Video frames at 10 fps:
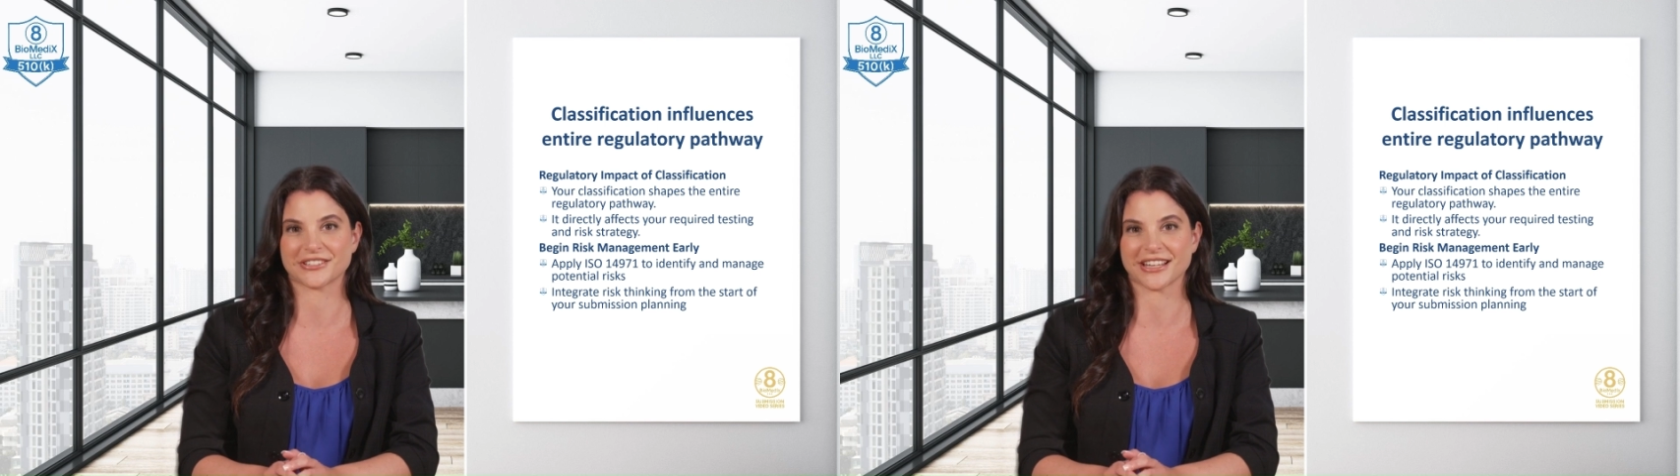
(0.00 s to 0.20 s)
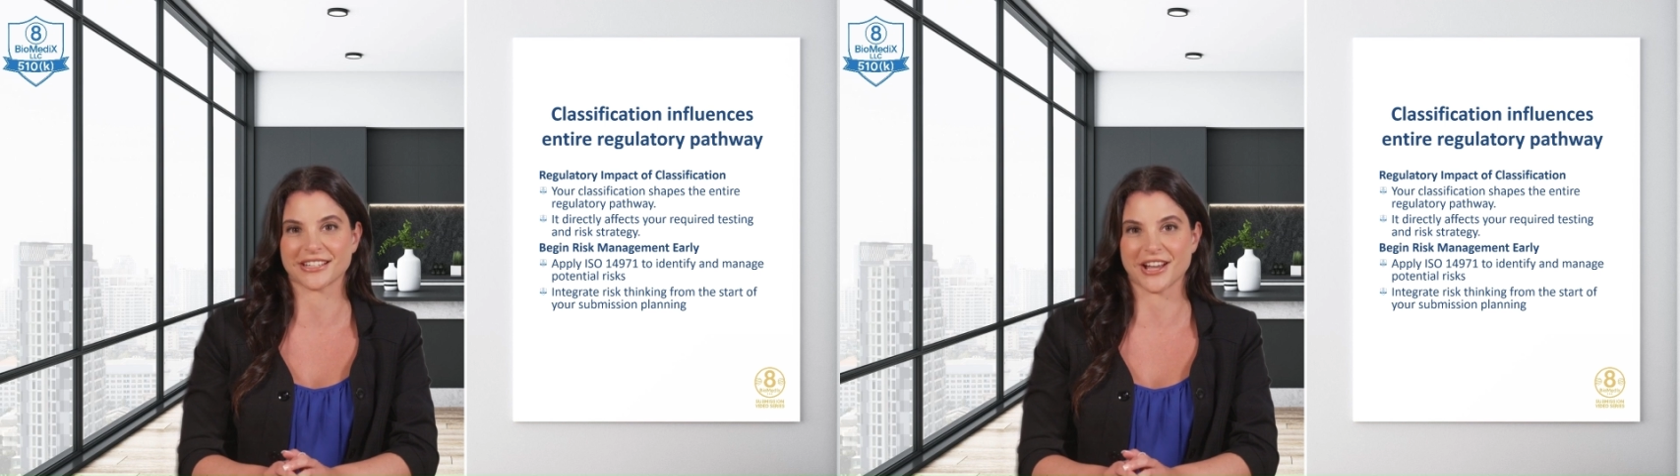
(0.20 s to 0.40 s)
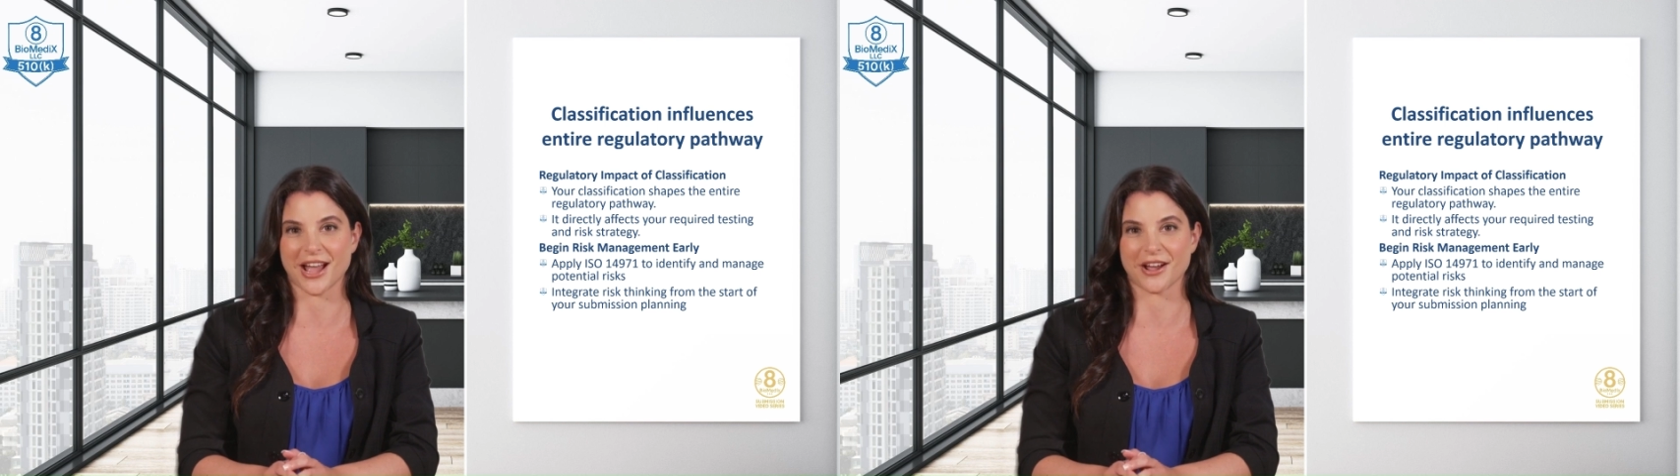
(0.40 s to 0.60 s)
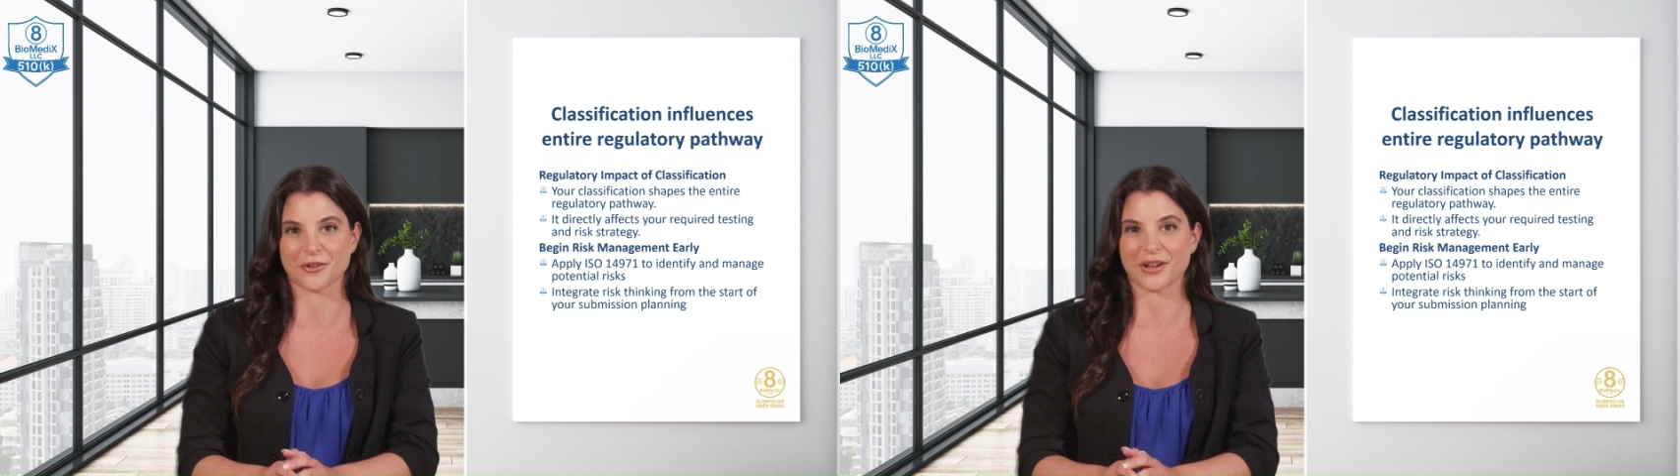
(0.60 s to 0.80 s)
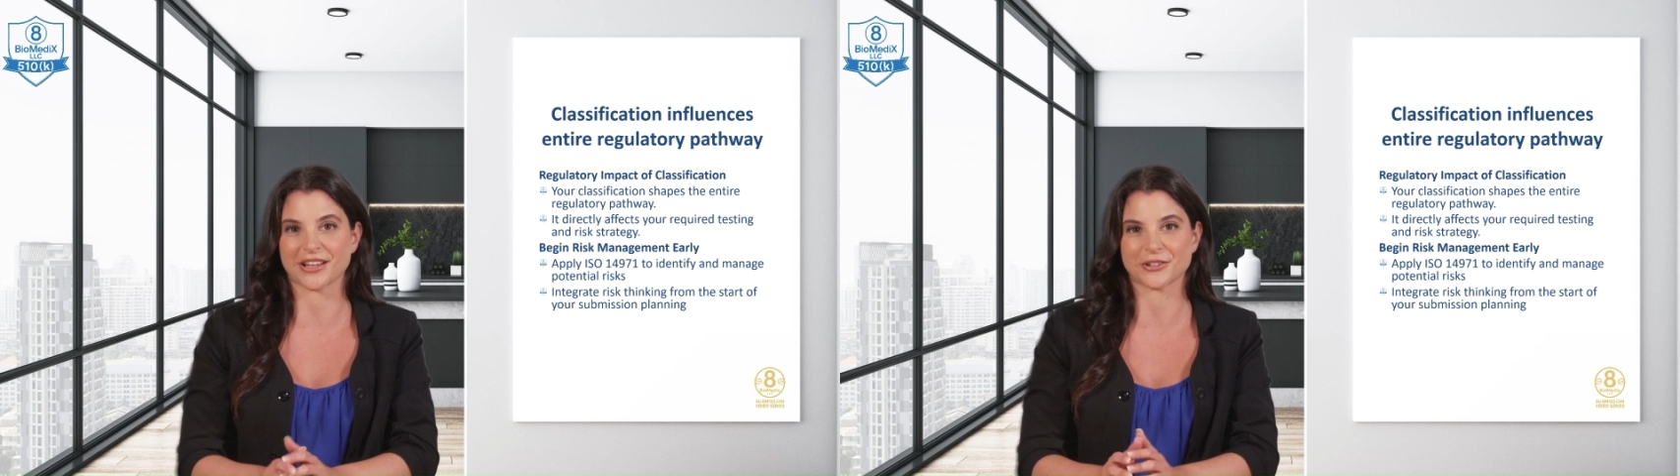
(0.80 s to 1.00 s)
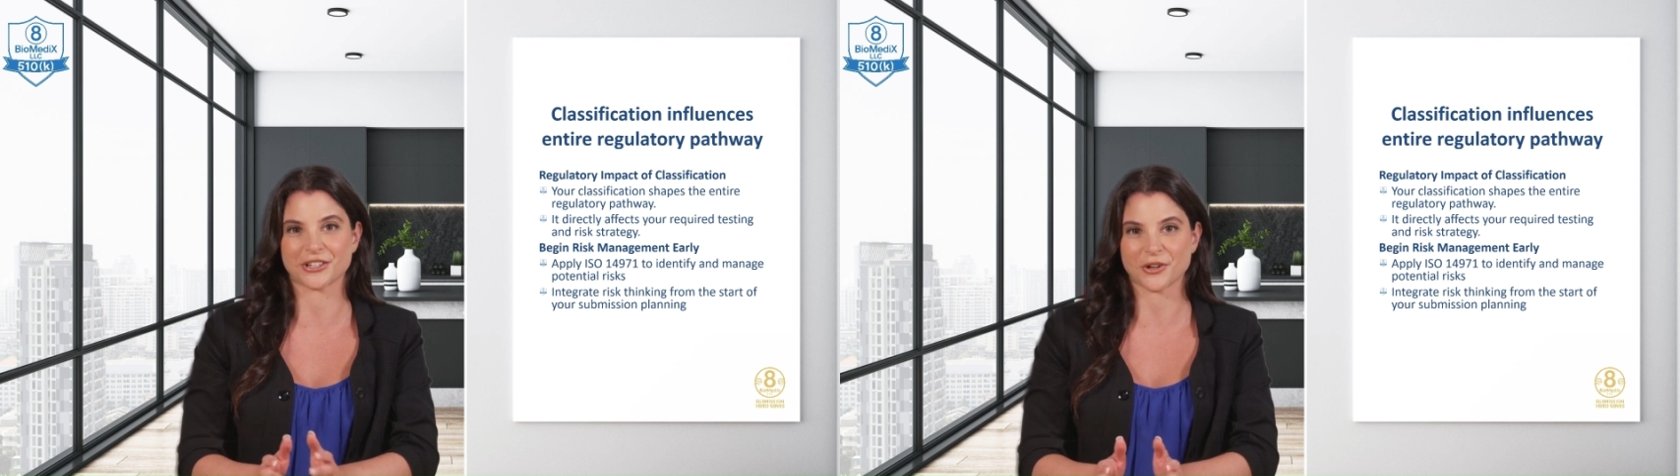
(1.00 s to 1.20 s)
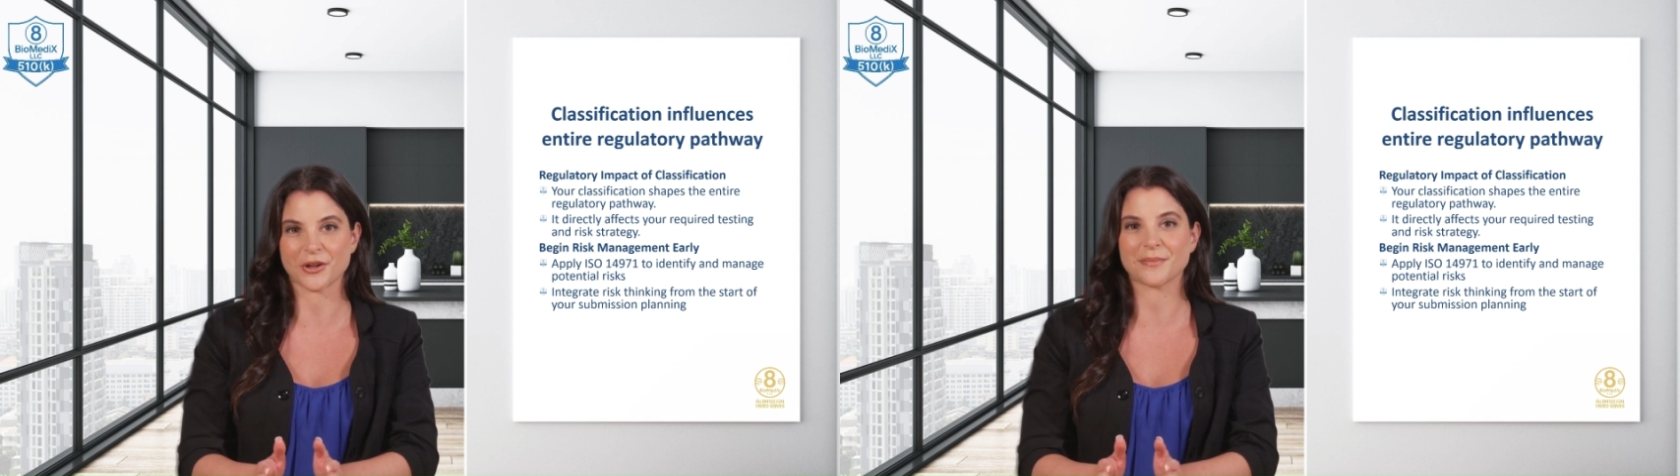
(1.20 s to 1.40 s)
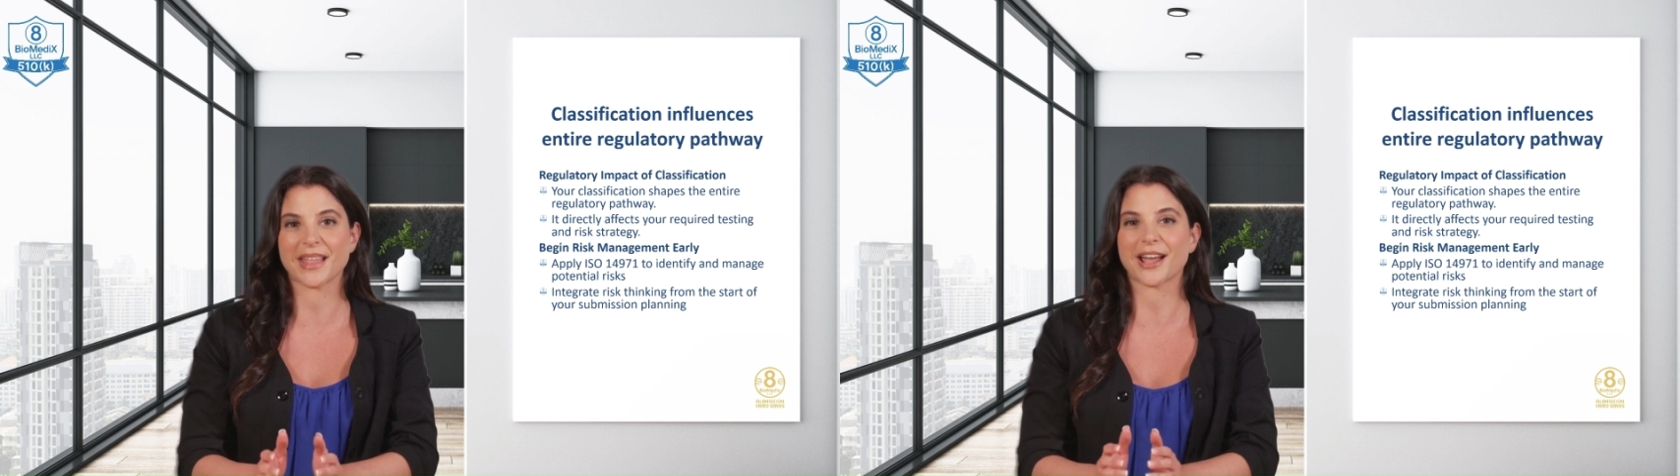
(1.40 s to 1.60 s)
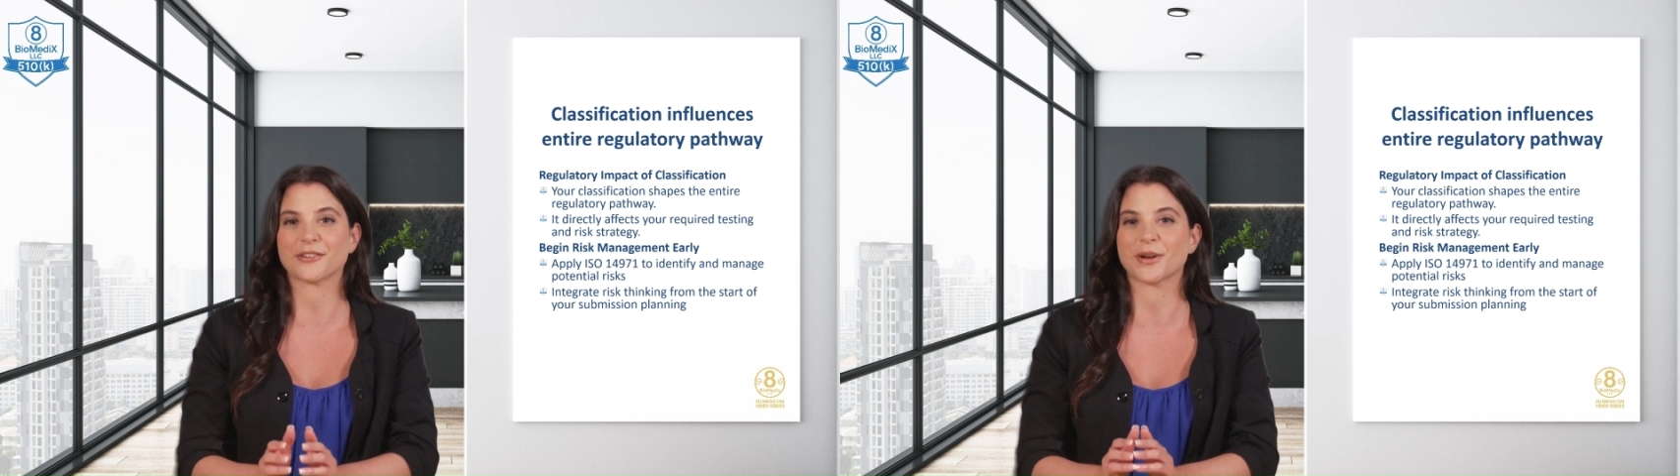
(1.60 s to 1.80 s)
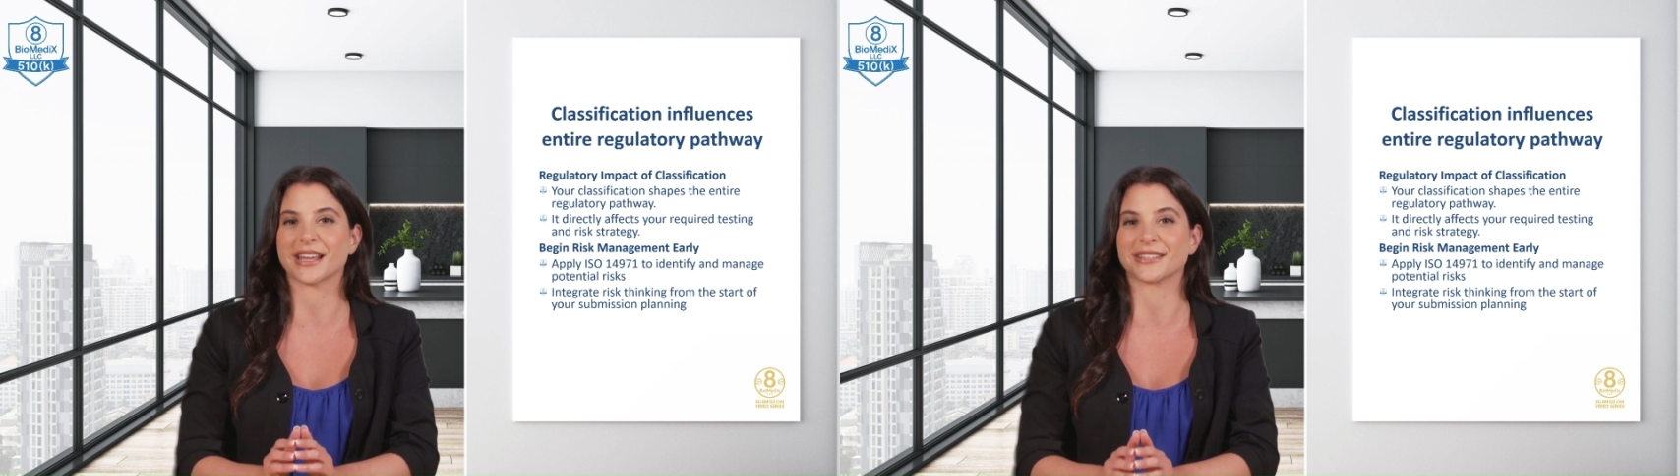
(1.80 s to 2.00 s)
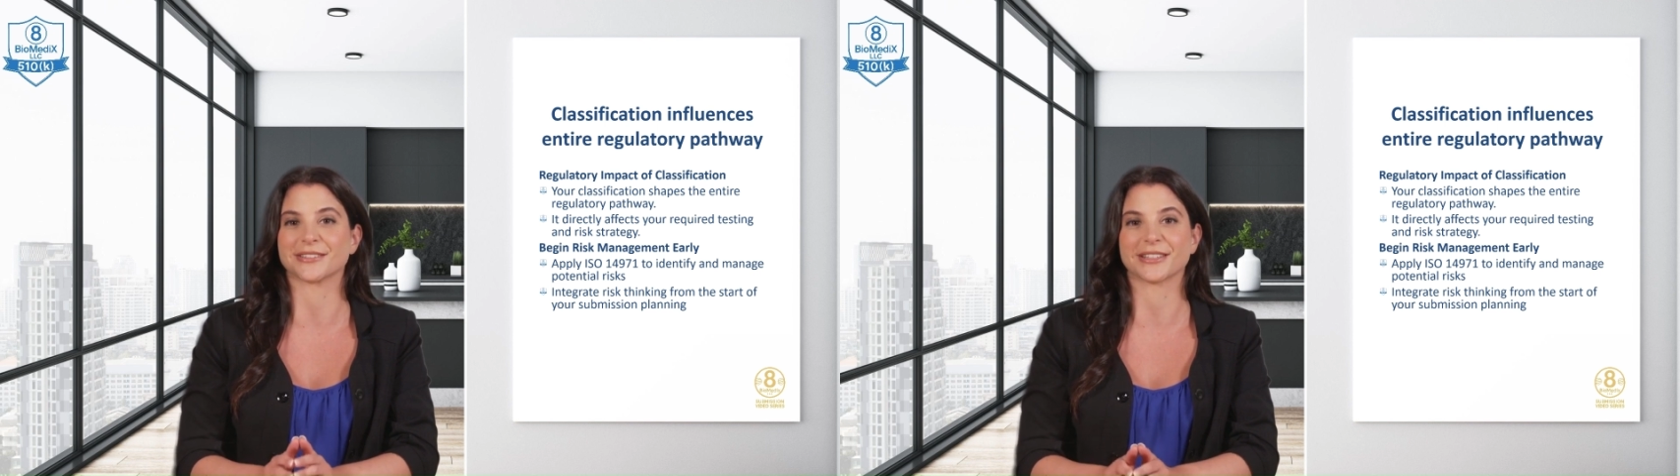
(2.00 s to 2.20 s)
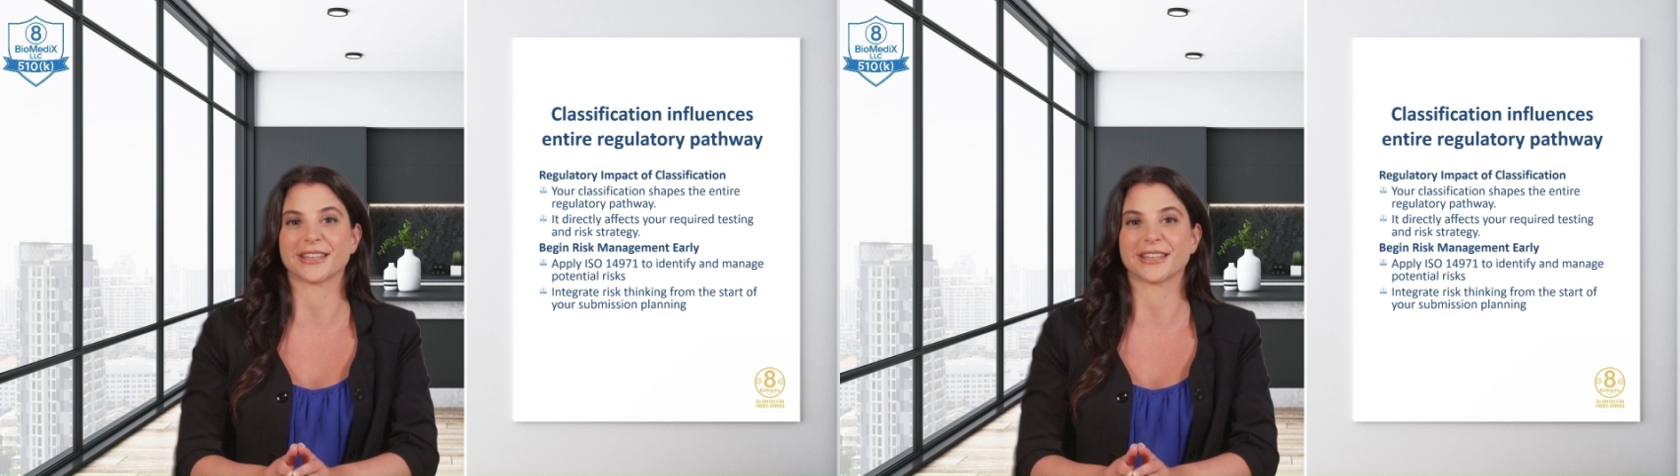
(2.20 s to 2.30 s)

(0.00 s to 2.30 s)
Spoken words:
the entire regulatory pathway,